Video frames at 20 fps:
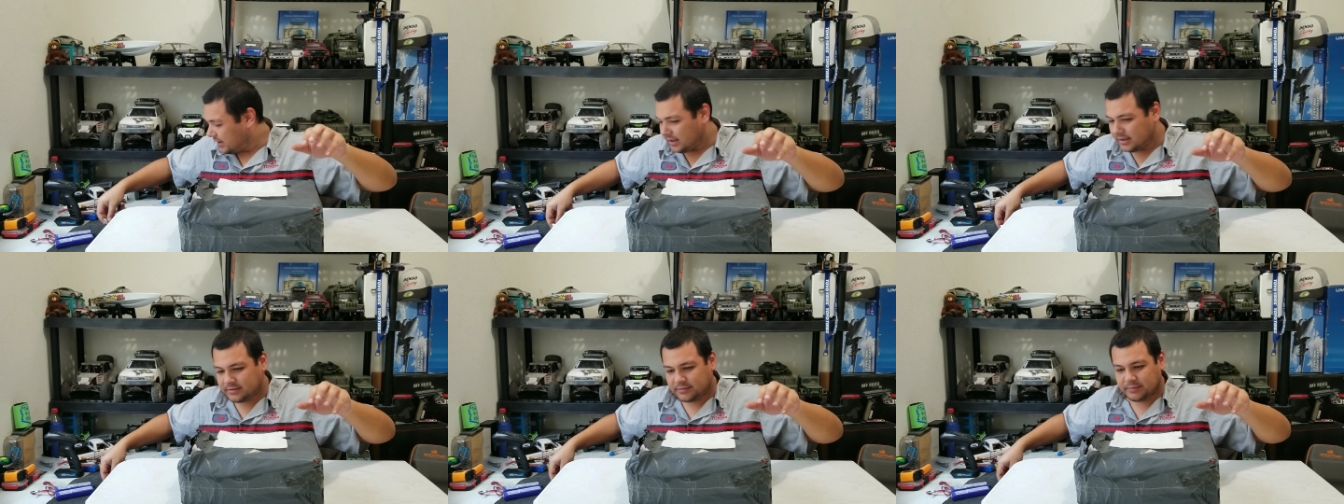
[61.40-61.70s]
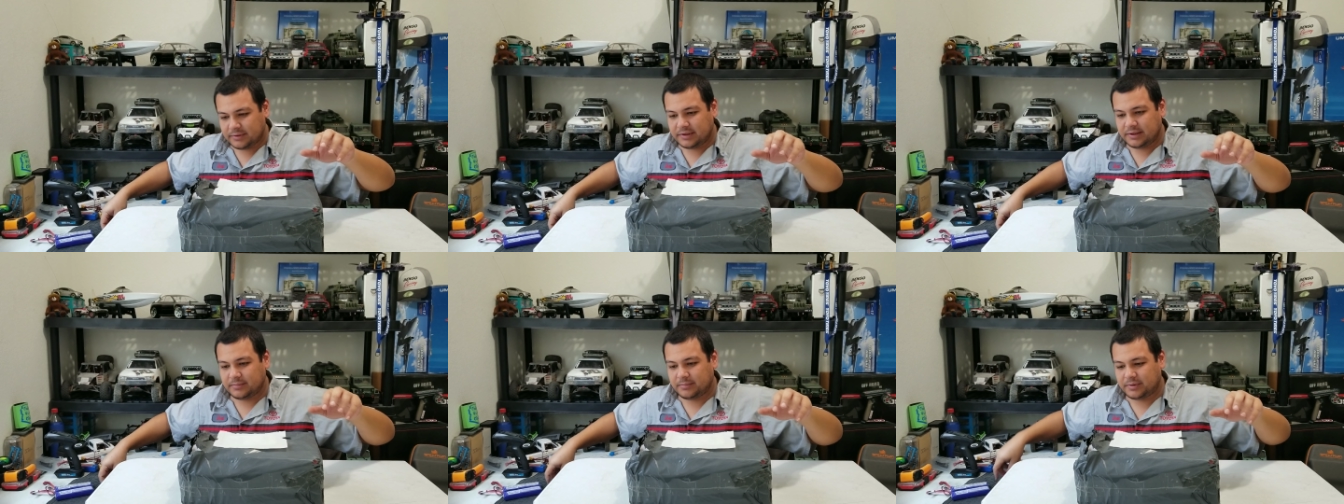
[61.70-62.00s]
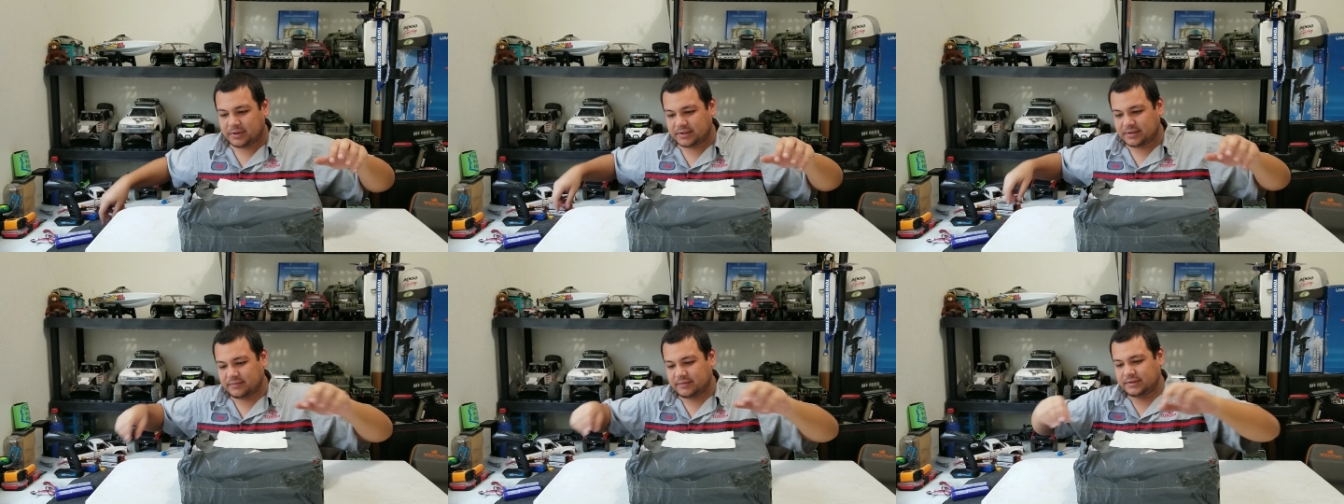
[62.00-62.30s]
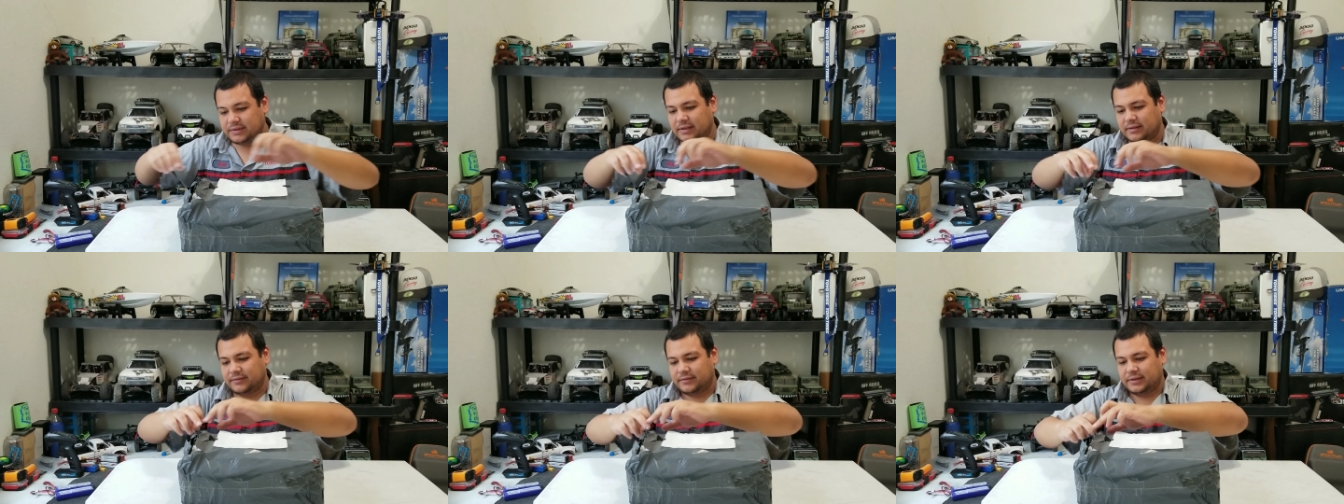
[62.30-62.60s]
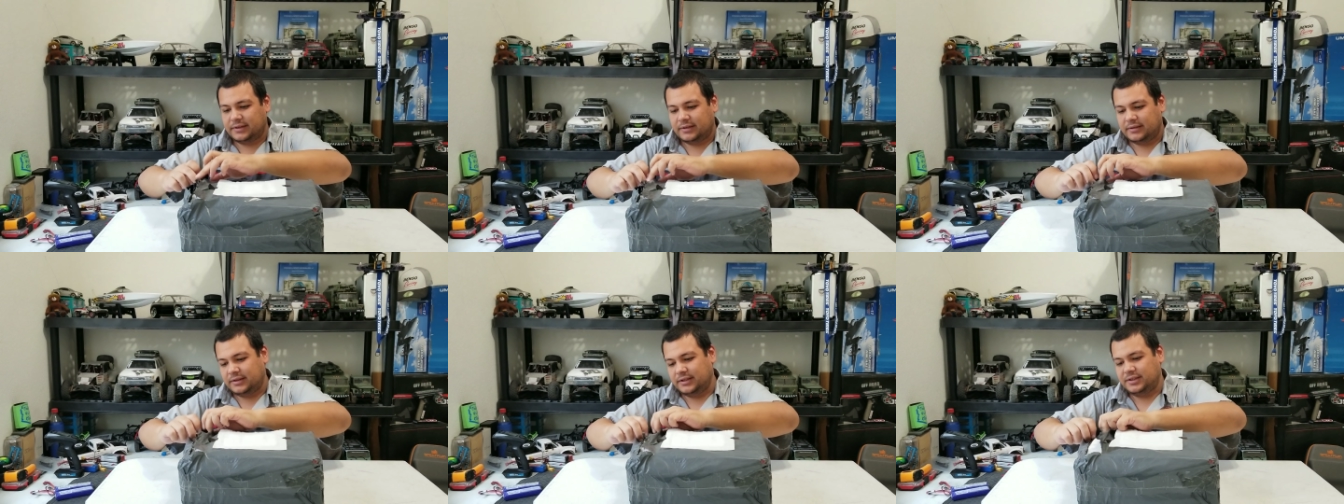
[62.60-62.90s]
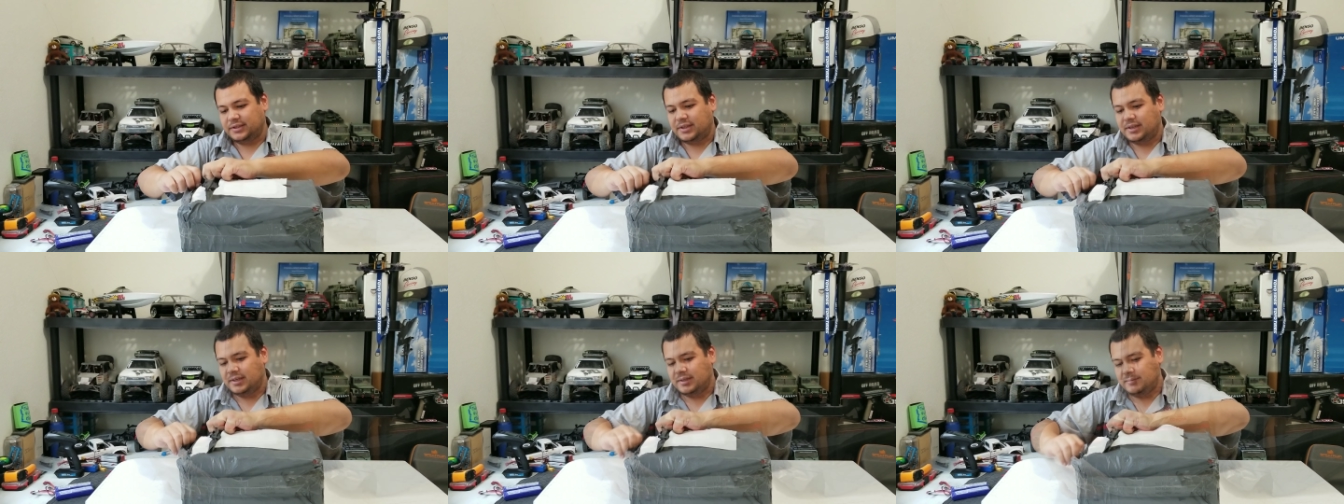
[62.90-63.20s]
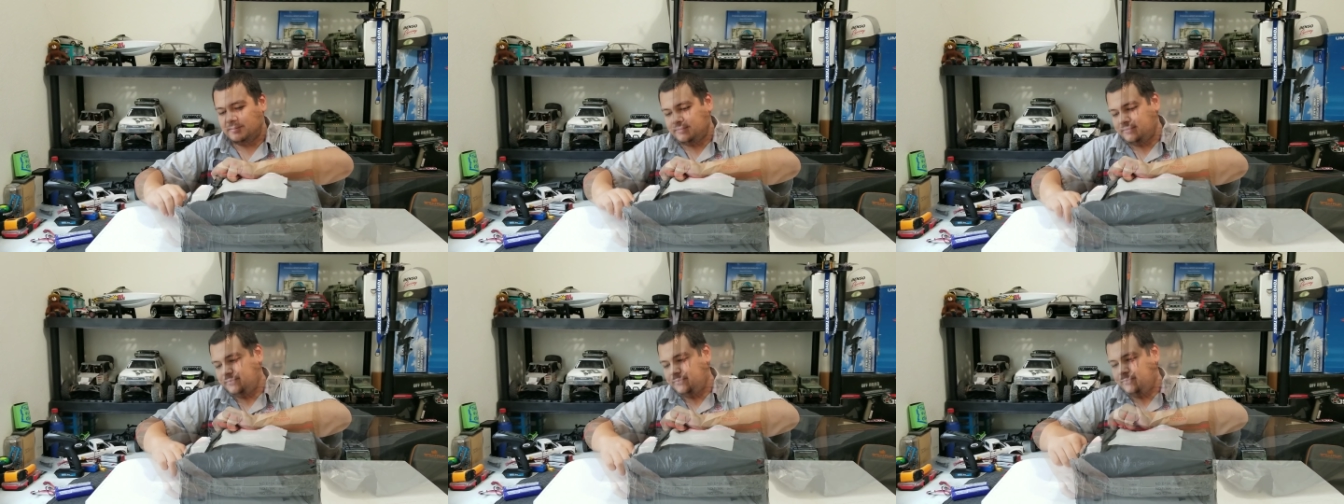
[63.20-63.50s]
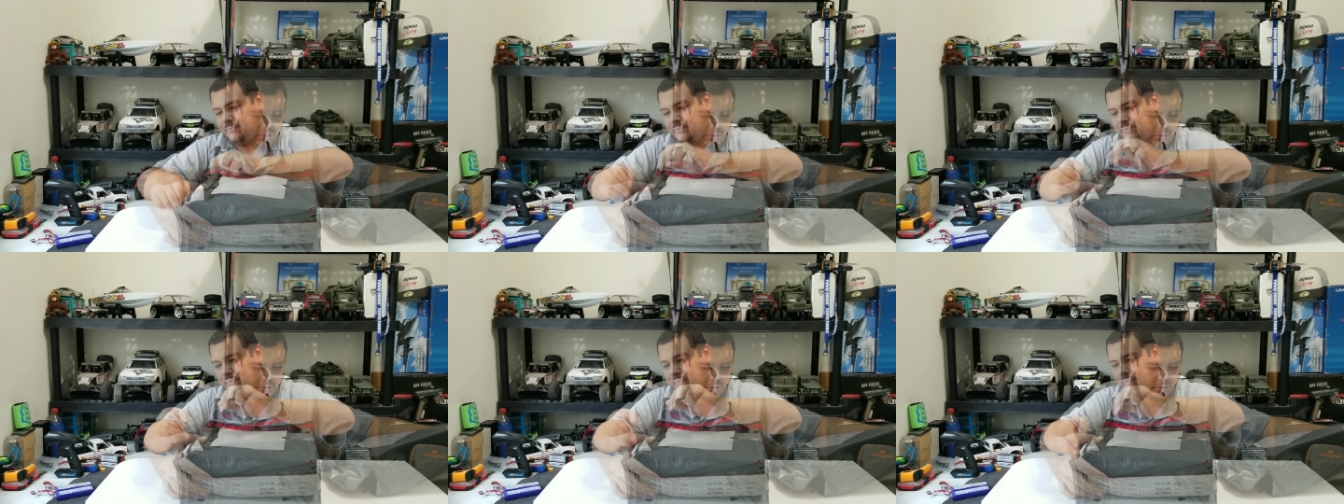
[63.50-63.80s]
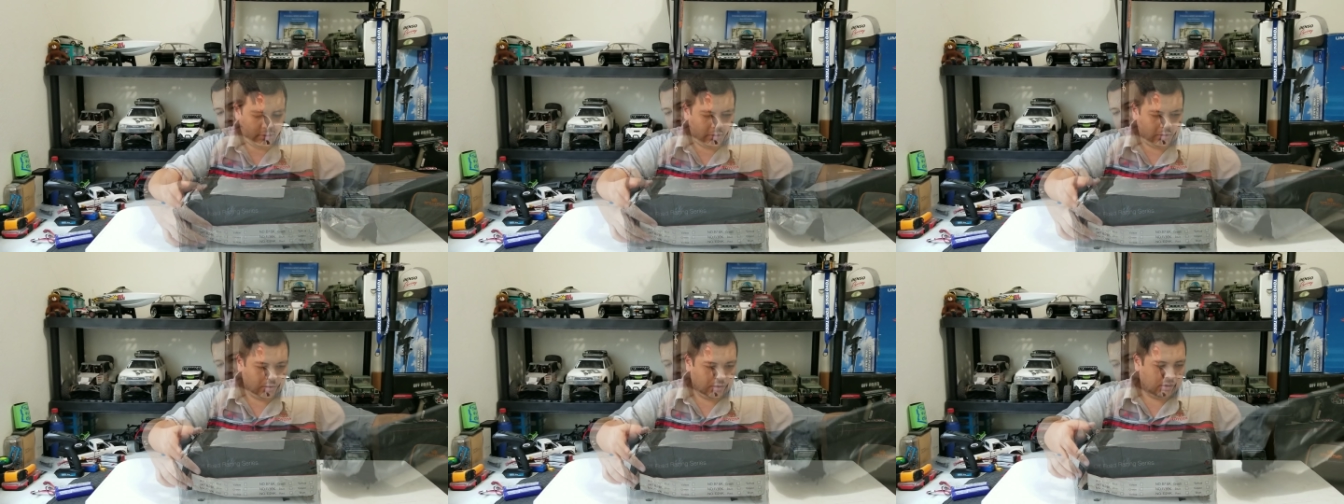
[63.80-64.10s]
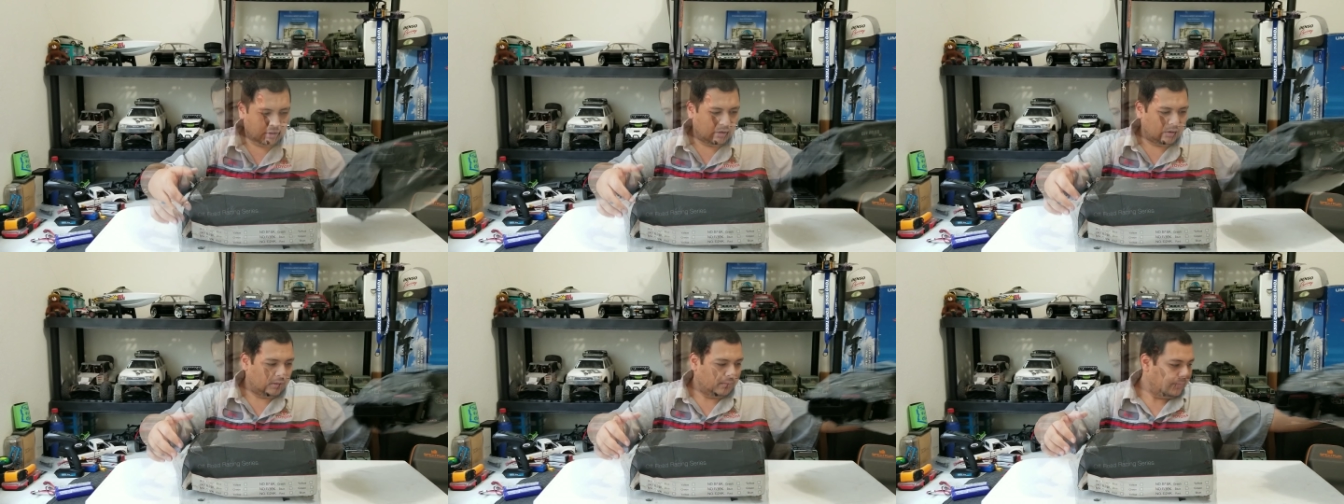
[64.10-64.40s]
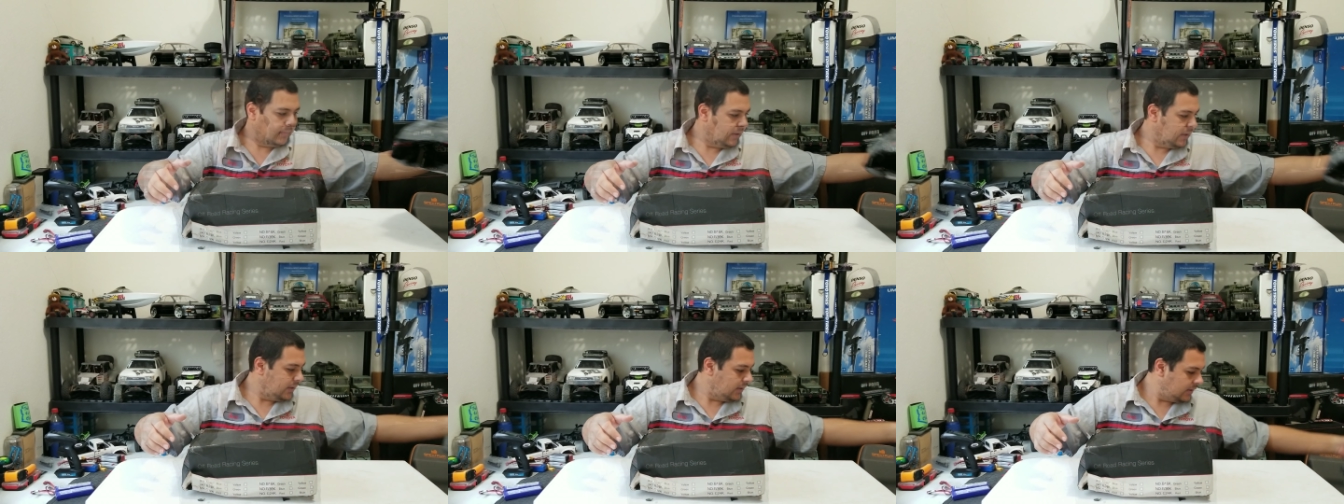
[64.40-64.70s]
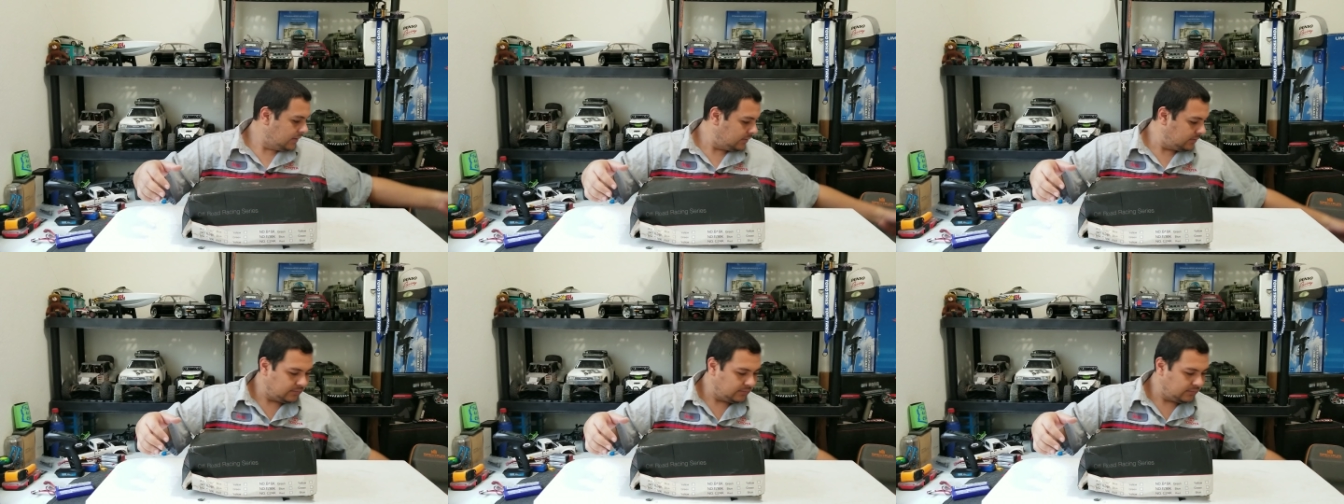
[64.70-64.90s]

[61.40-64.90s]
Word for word: has really impressive stuff in this kit. Oh man,